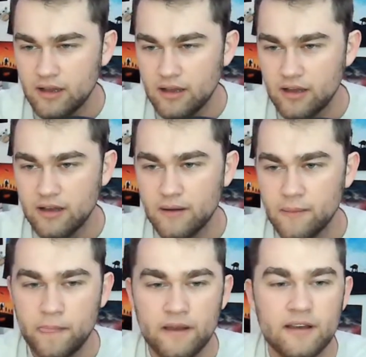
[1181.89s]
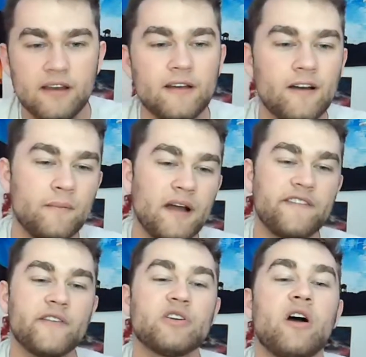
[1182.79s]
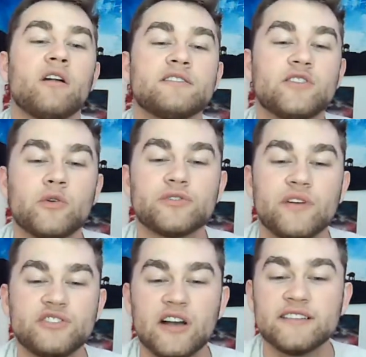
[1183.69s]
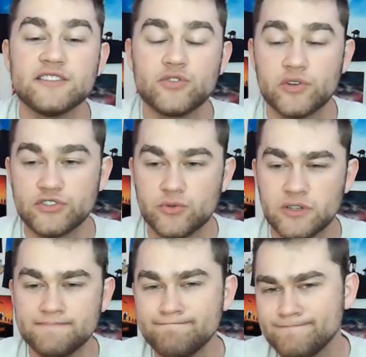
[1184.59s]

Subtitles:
My favorite non-Star Wars franchise is Toy Story.